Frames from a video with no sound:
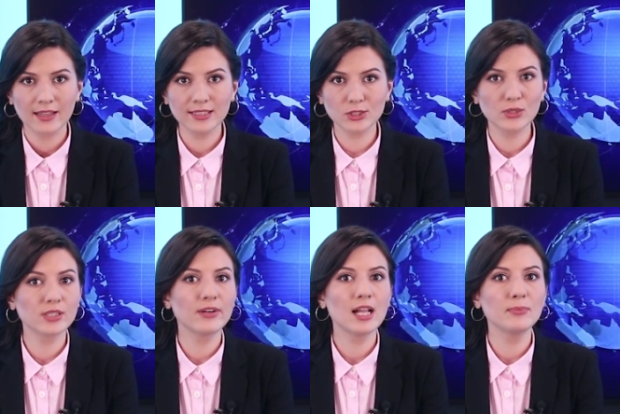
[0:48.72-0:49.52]
This new
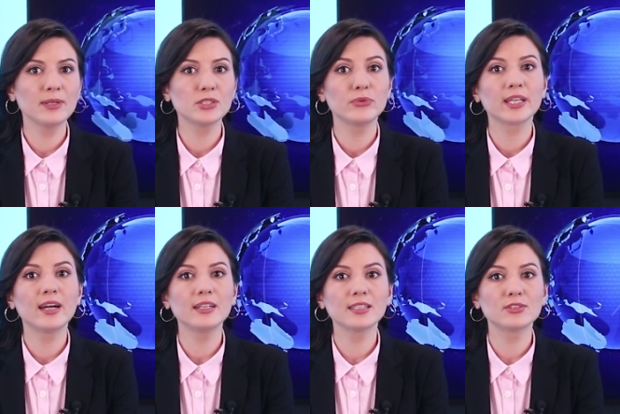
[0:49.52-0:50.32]
development
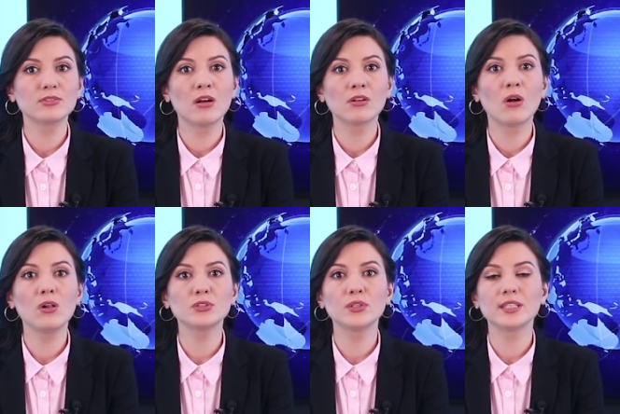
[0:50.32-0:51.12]
regarding
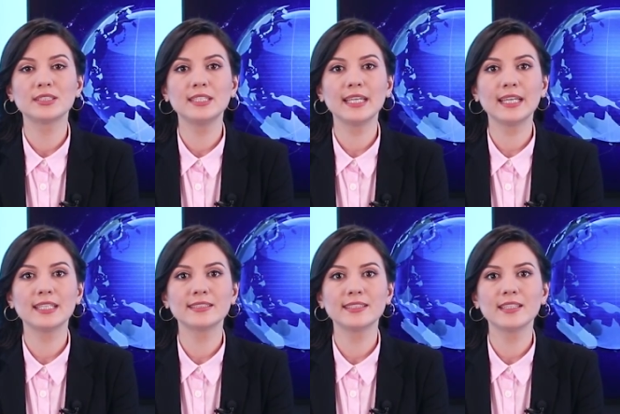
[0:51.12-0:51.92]
Stronghold USD
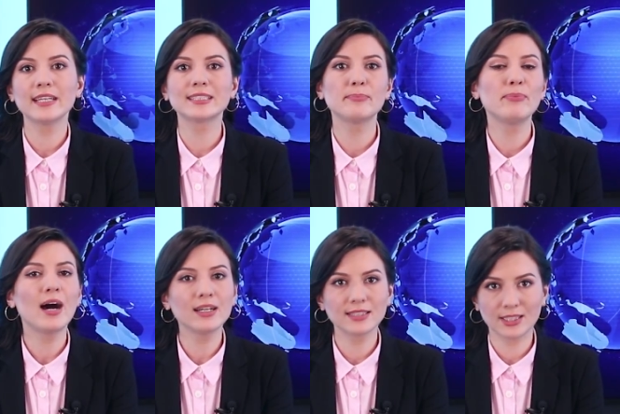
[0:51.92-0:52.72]
is seen as a
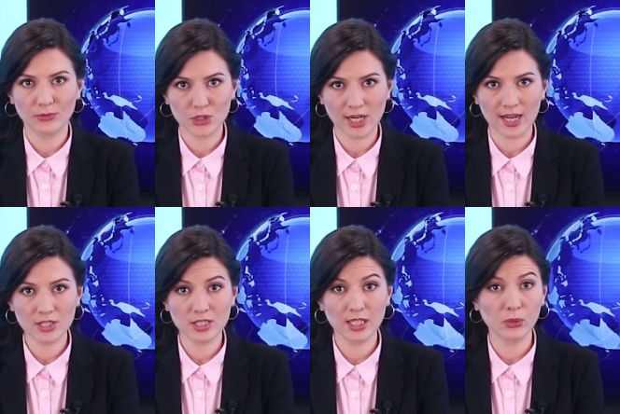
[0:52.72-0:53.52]
positive
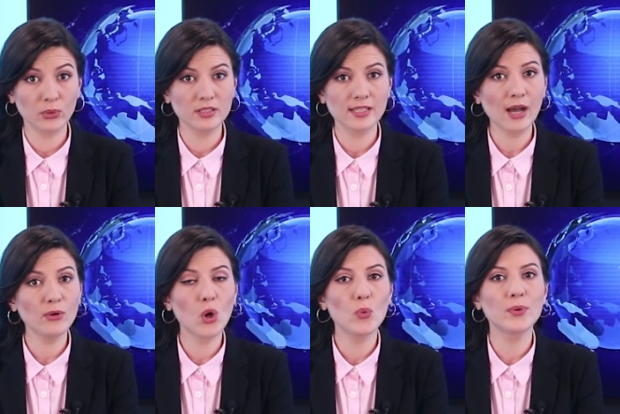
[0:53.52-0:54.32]
change that will
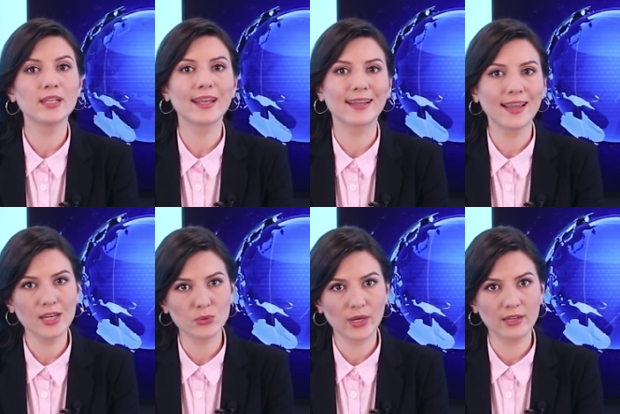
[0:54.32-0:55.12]
now open a
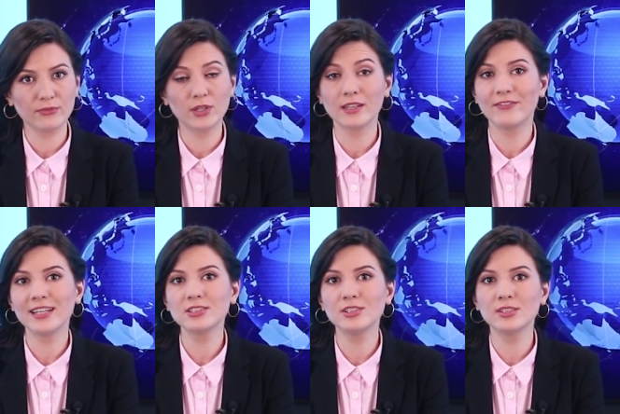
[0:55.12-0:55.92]
gateway for
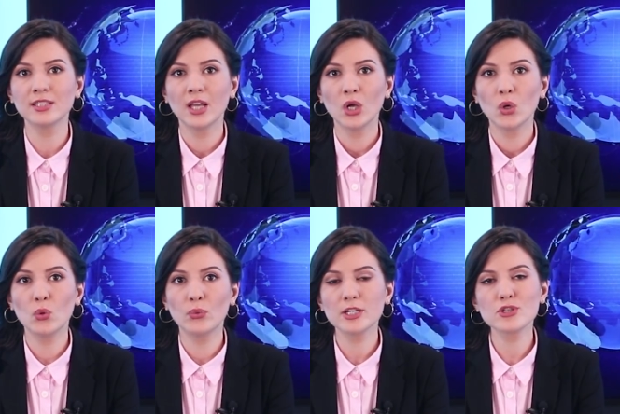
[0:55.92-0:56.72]
investors
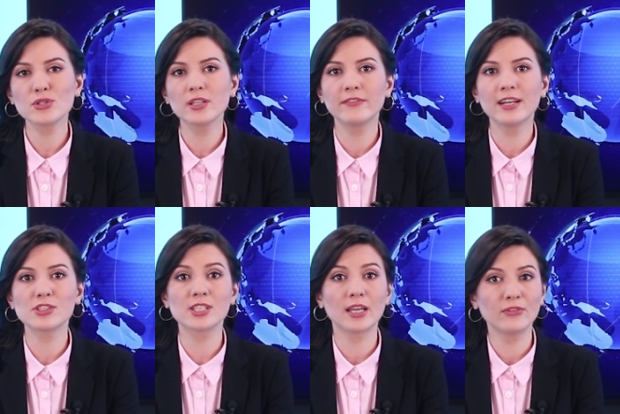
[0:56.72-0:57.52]
who wish to
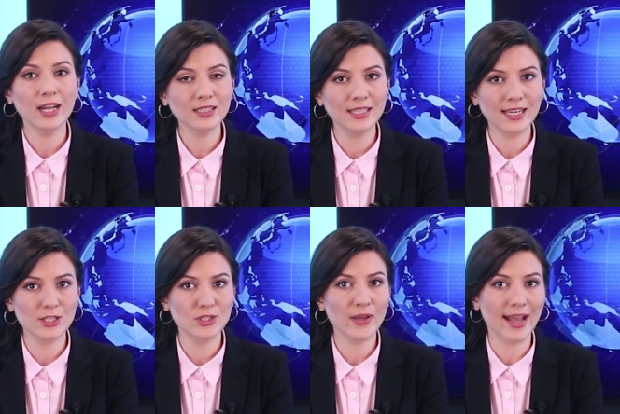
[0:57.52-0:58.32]
invest directly
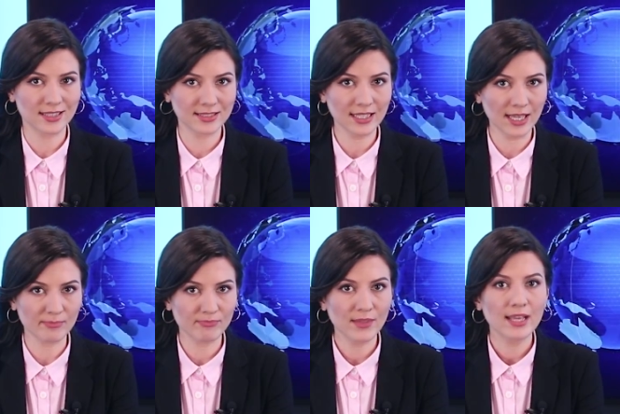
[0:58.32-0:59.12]
into
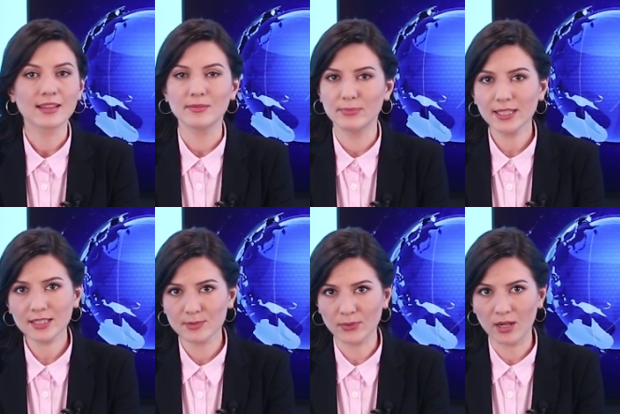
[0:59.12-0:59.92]
XLM. The
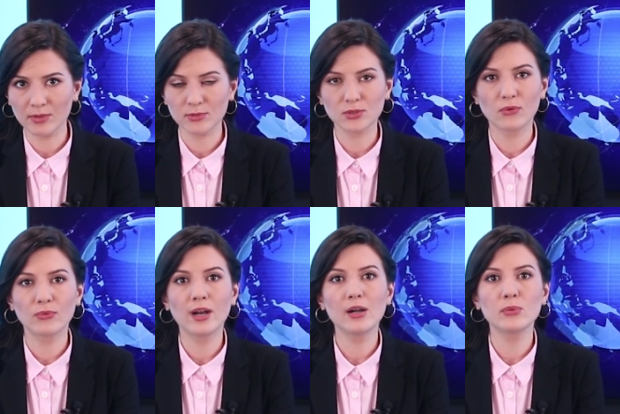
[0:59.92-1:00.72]
biggest problem so
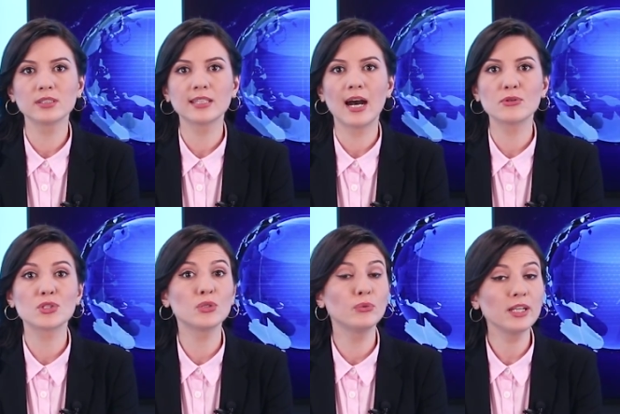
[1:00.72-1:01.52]
far was how
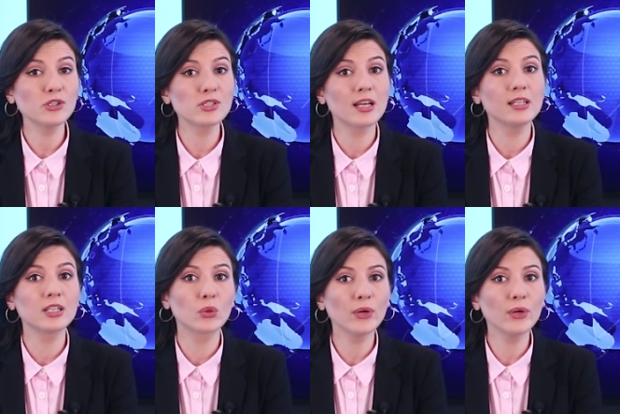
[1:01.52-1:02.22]
to reach sellers